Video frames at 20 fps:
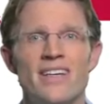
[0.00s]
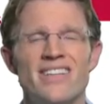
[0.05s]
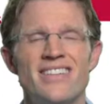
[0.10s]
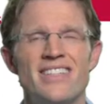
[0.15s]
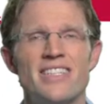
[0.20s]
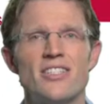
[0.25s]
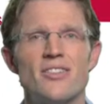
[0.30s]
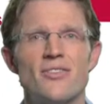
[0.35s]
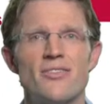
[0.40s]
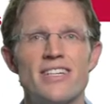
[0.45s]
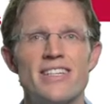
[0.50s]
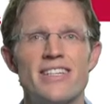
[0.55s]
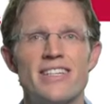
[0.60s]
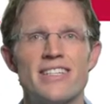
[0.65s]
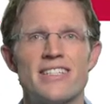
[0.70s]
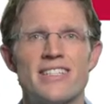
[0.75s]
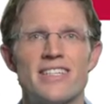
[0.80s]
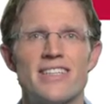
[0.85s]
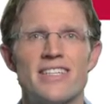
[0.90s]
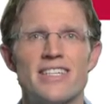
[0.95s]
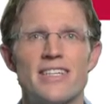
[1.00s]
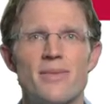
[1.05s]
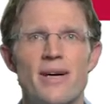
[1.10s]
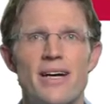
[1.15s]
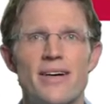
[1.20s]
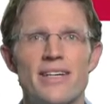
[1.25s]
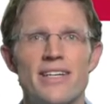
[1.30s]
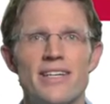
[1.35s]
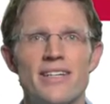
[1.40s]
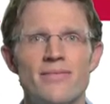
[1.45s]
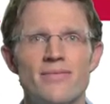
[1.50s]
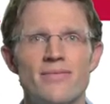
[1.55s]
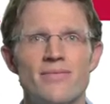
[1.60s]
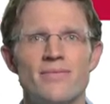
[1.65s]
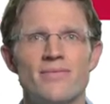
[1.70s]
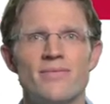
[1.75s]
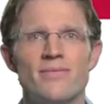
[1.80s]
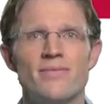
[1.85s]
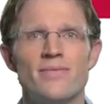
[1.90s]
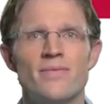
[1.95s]
There's three things to think about here.
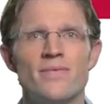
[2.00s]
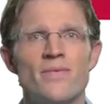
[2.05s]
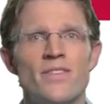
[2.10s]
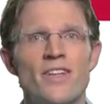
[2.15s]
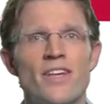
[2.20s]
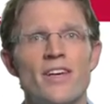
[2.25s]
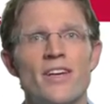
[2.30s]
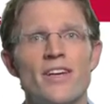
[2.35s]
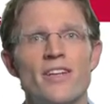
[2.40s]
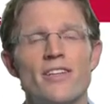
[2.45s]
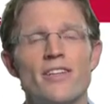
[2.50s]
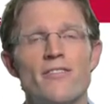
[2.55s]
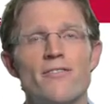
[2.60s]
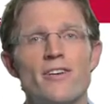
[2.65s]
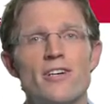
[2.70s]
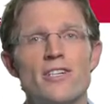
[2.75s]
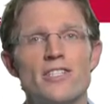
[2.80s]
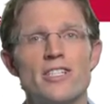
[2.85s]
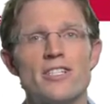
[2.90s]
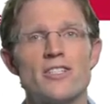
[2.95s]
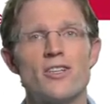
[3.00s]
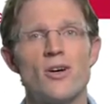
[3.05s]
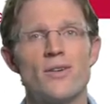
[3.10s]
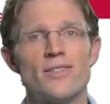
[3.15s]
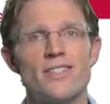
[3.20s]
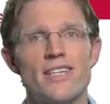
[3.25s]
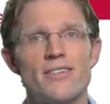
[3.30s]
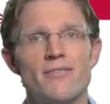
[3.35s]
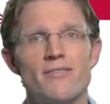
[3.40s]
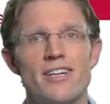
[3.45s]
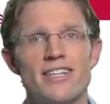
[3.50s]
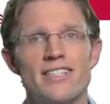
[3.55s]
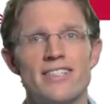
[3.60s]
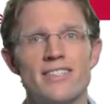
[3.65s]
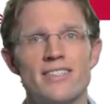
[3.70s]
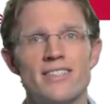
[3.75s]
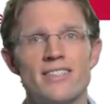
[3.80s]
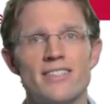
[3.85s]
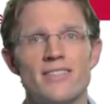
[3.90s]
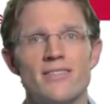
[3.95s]
The first is content
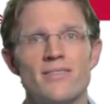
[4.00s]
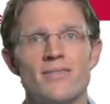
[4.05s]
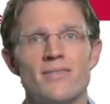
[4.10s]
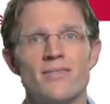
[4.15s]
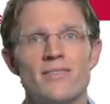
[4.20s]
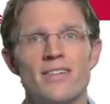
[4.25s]
ratings.